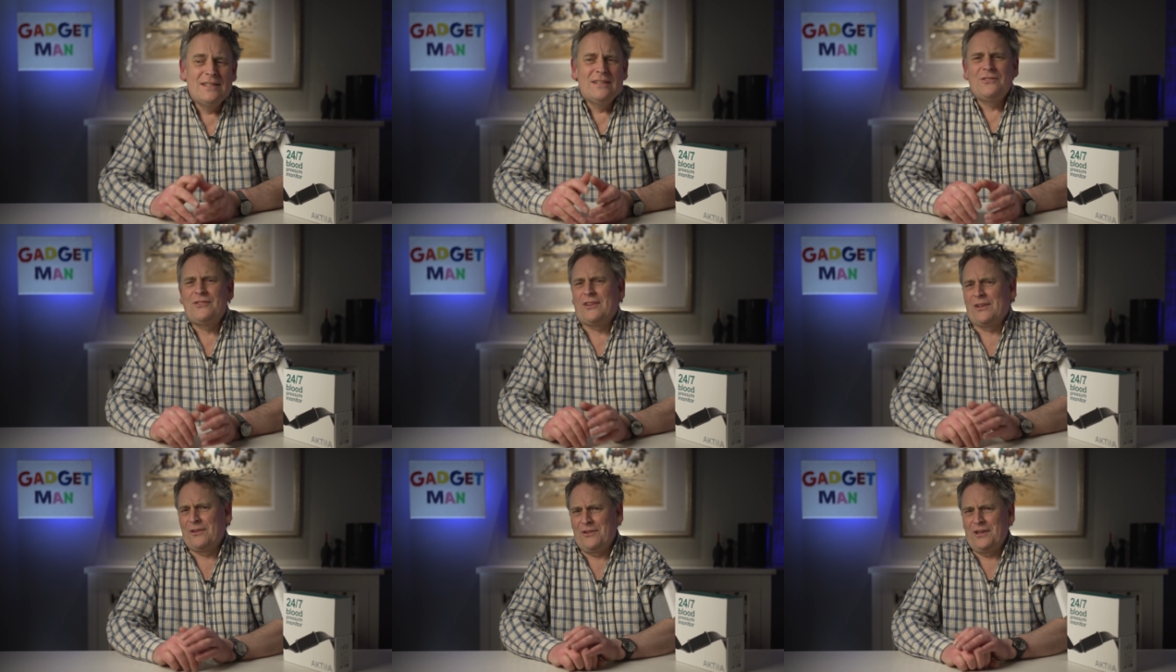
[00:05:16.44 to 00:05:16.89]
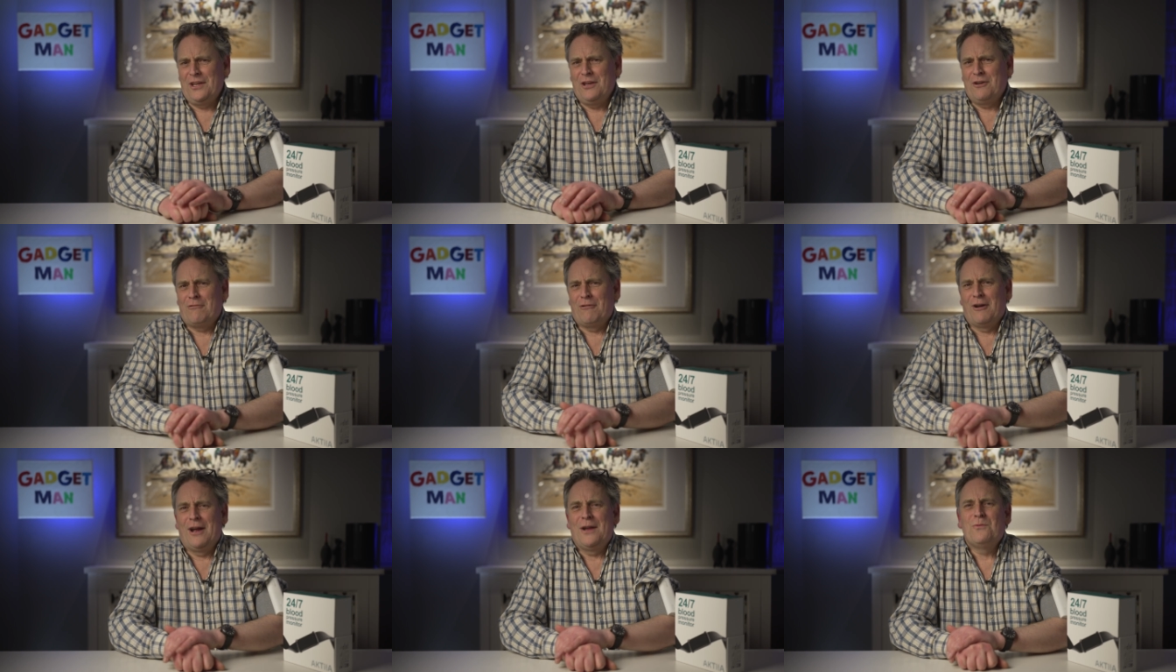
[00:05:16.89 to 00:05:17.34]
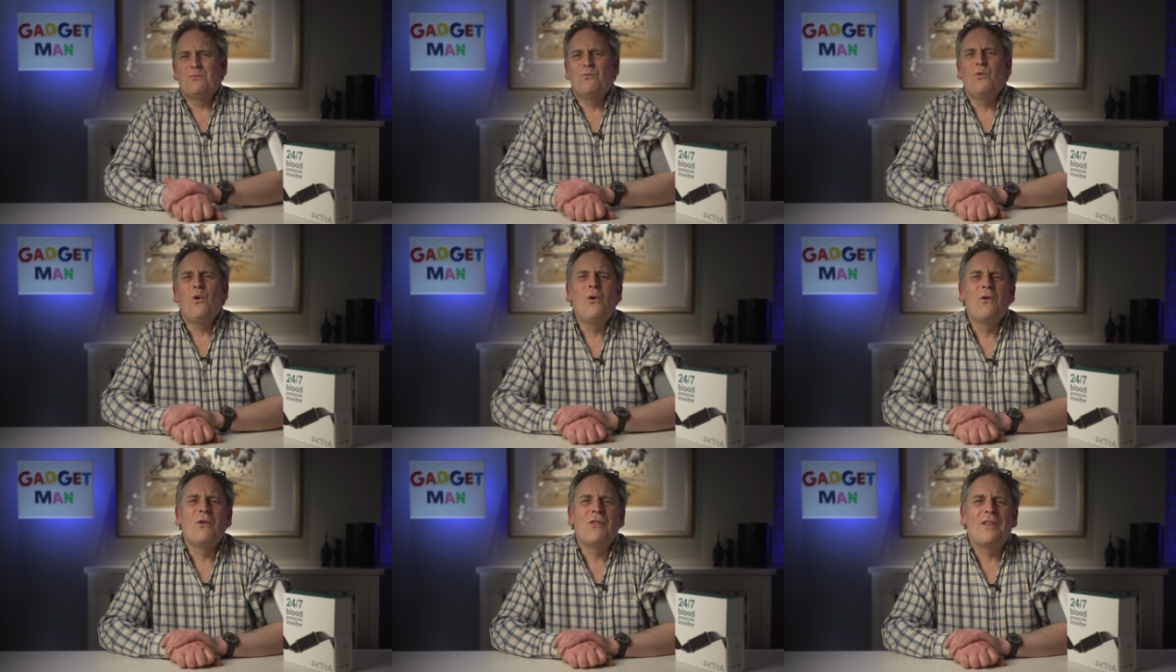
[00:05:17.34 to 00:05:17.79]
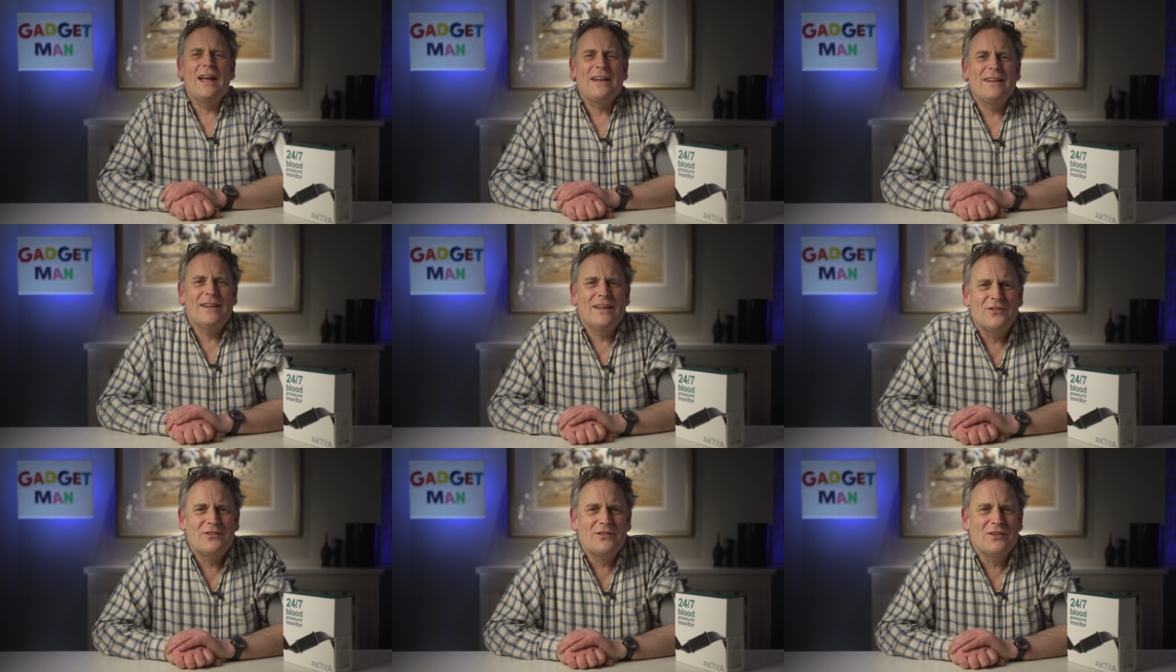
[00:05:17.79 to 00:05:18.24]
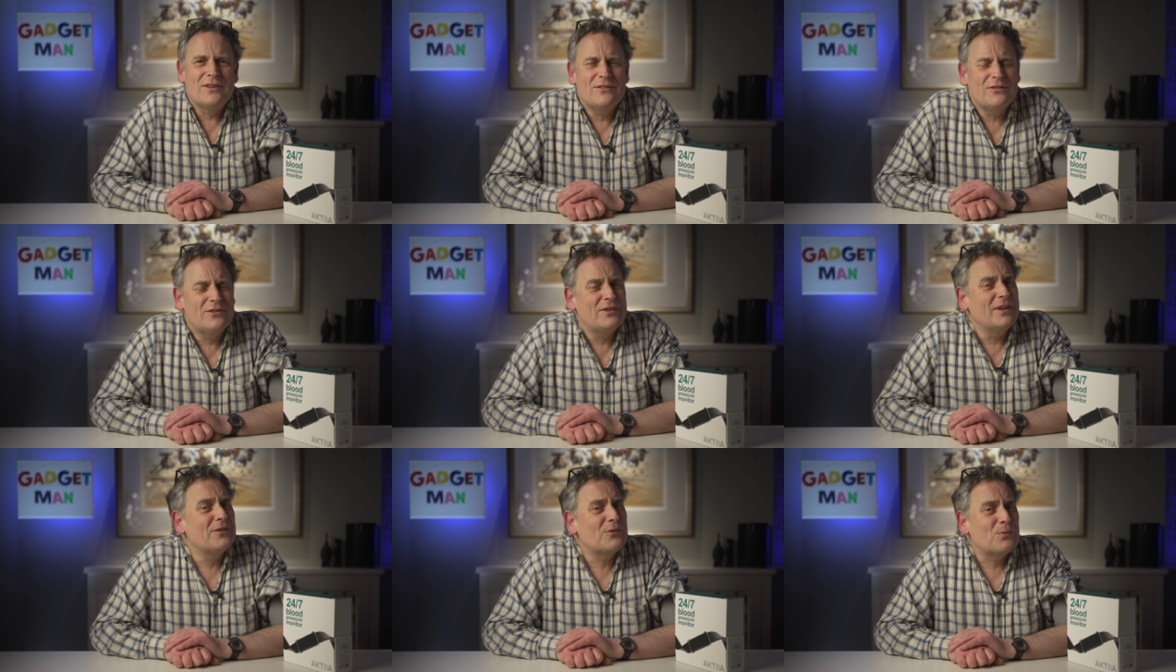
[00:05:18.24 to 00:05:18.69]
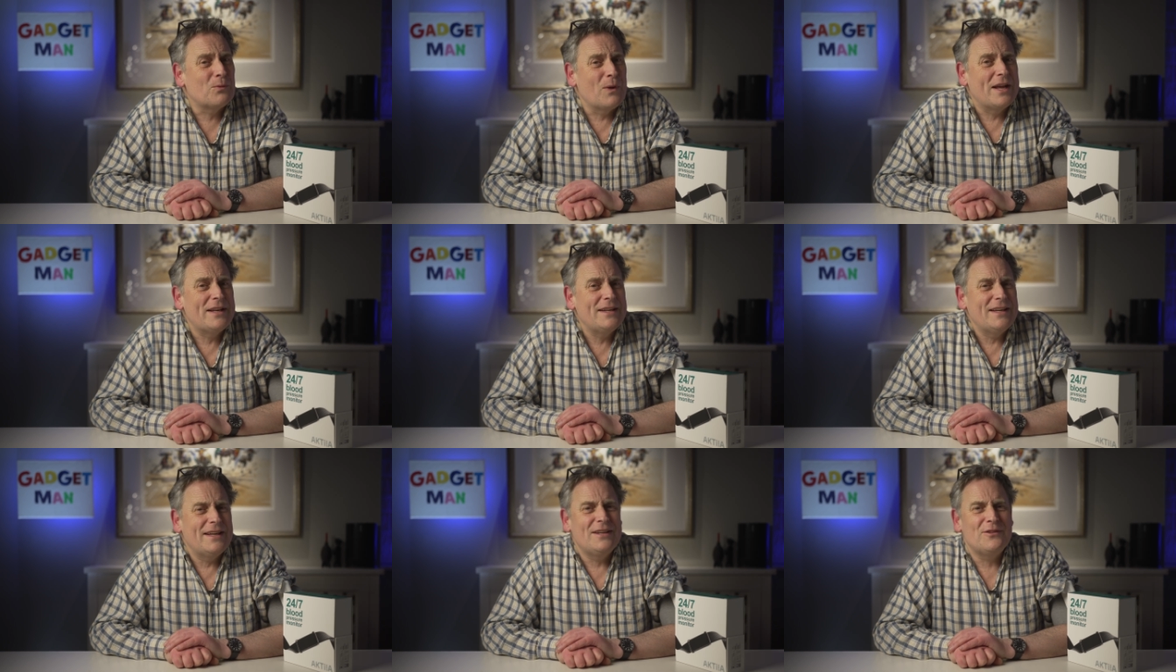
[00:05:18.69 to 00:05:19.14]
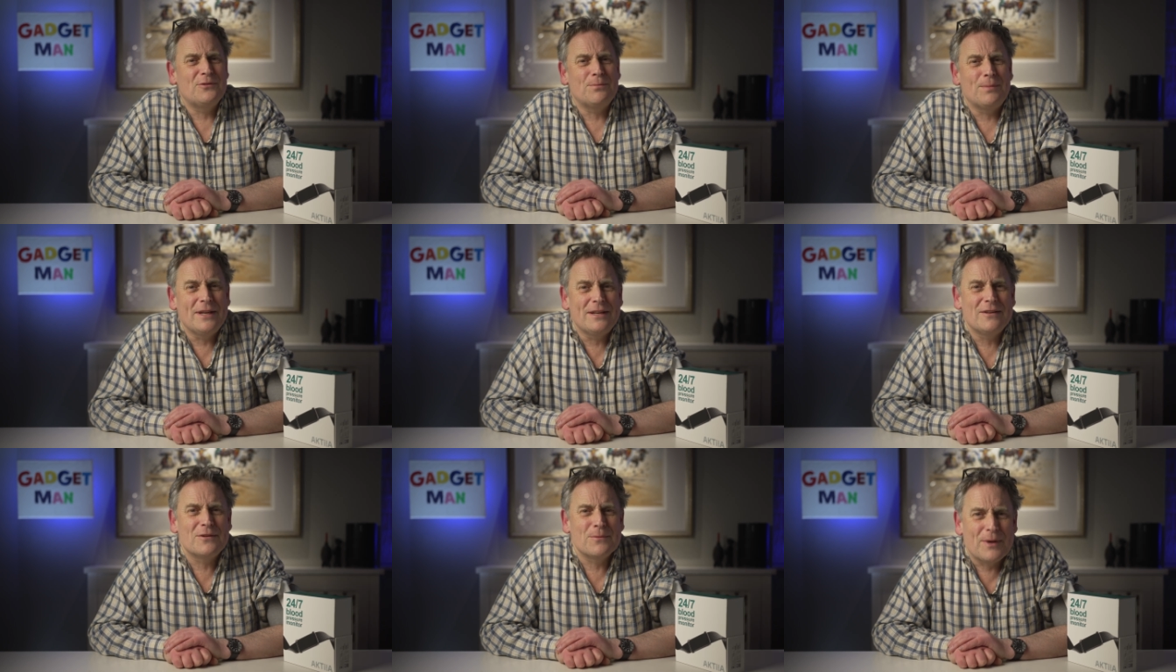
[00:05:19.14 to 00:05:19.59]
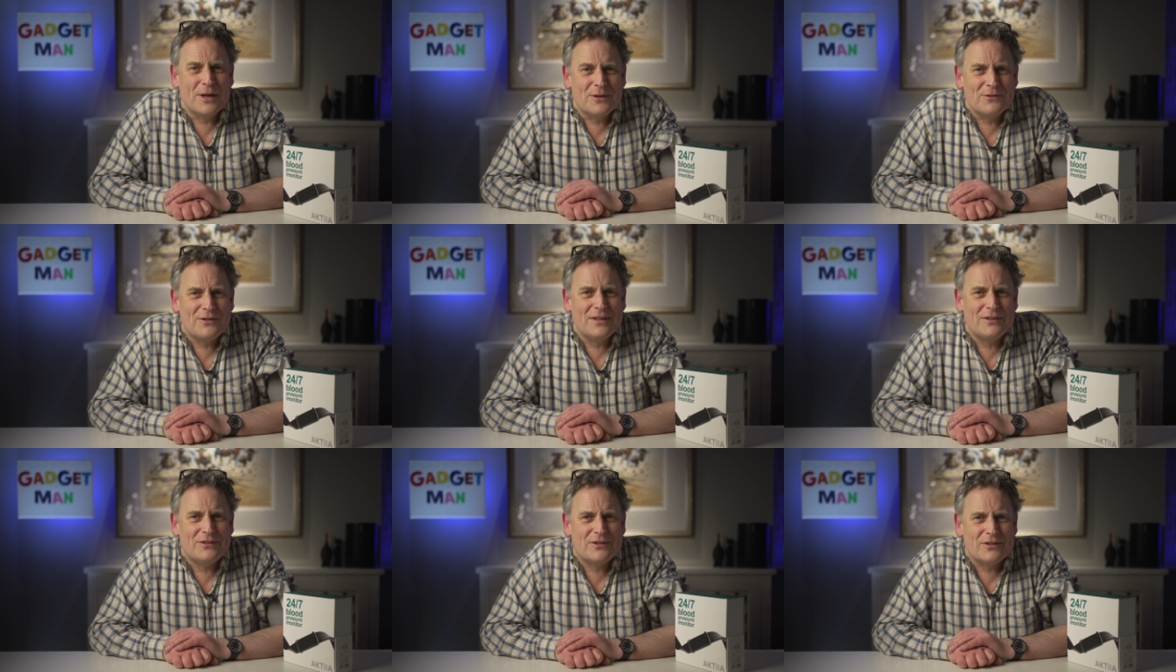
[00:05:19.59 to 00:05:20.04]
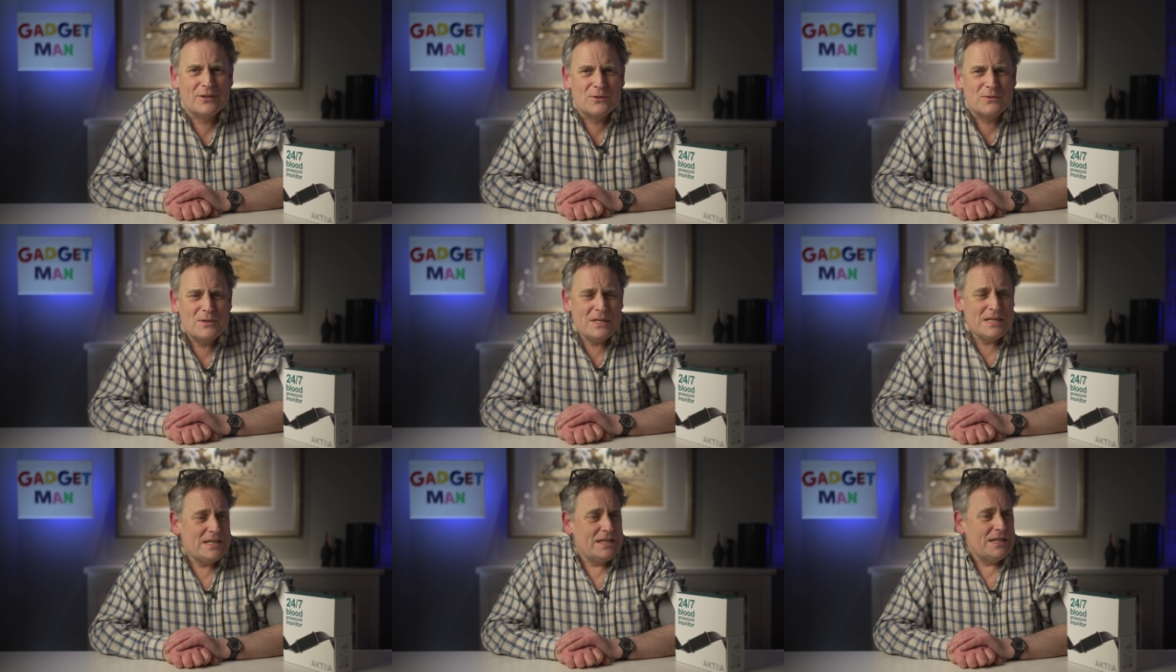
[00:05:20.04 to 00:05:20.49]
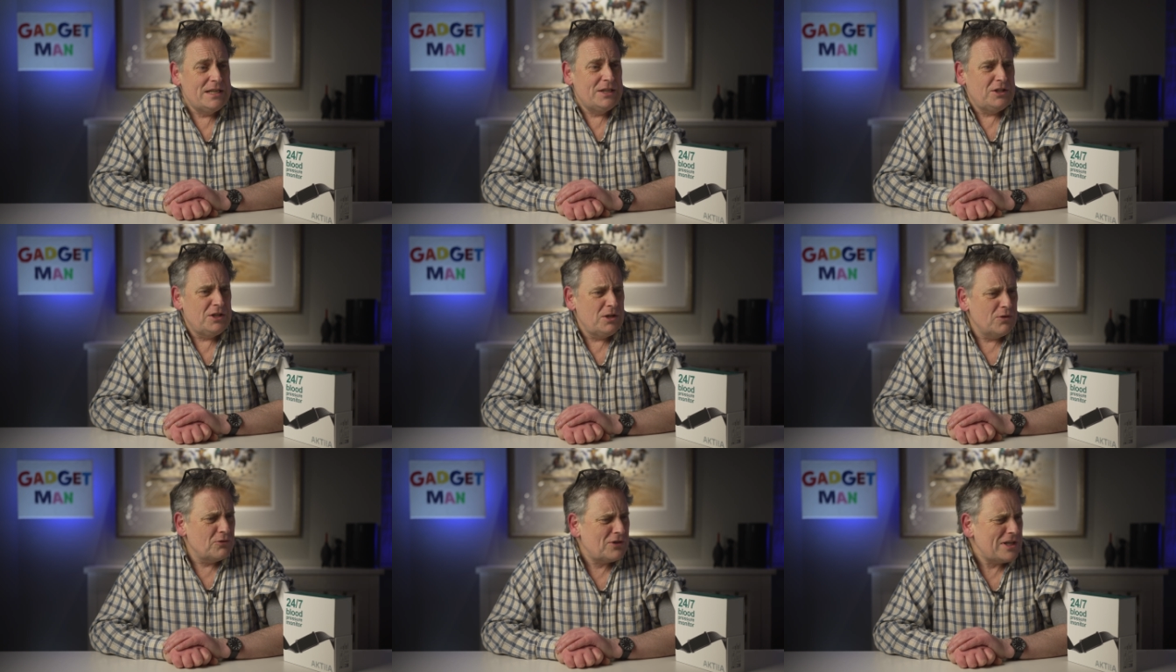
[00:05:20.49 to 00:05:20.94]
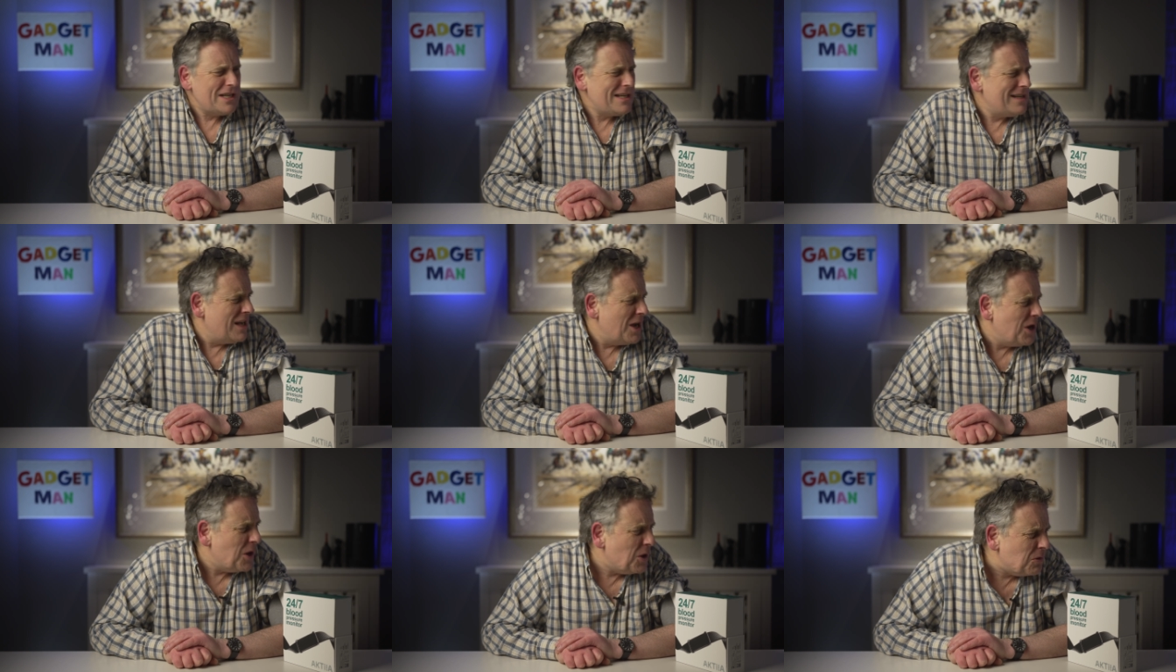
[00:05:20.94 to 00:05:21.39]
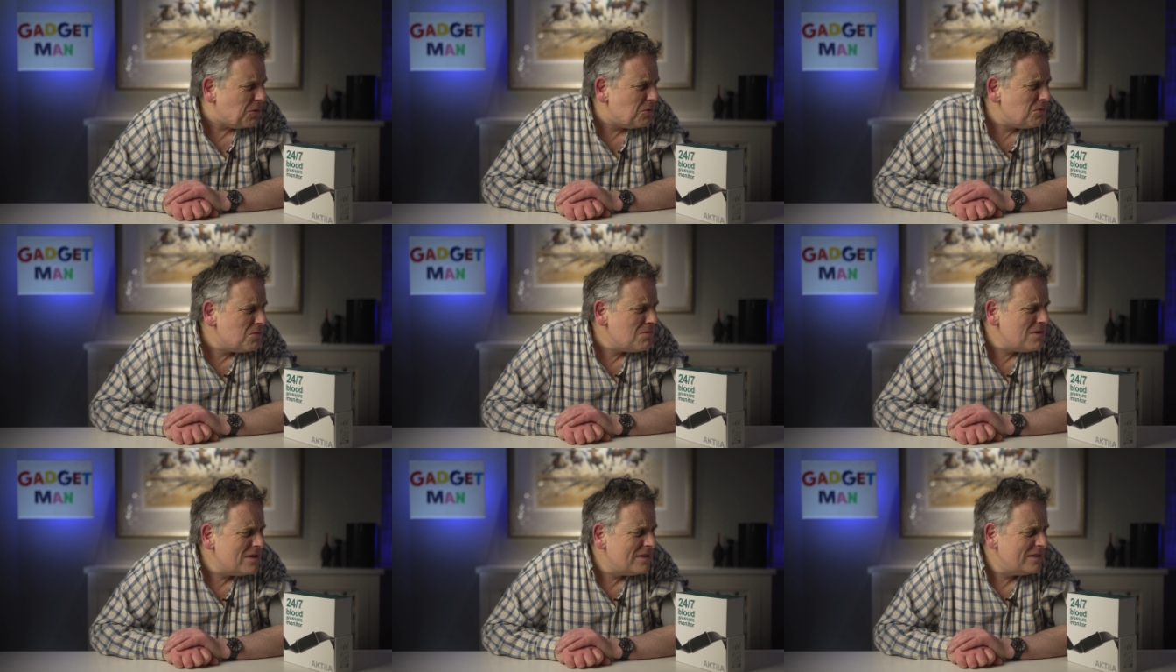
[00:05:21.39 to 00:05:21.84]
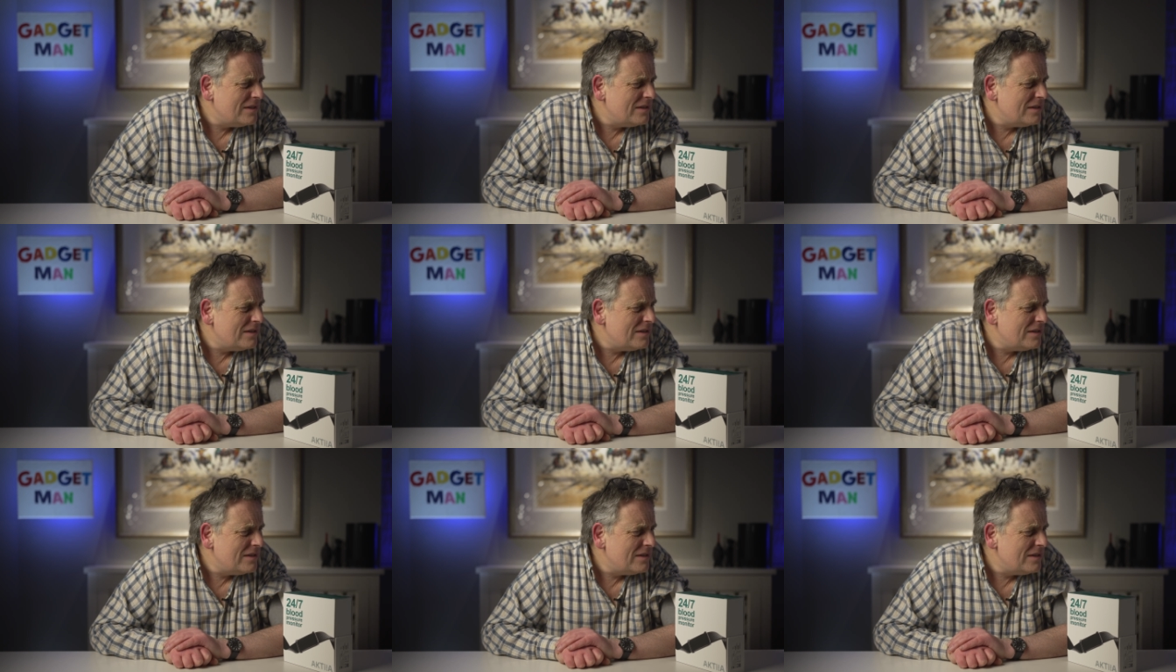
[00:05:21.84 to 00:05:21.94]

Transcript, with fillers: Till the Ukraine war, that is, since when he's been demoted to Eugene who?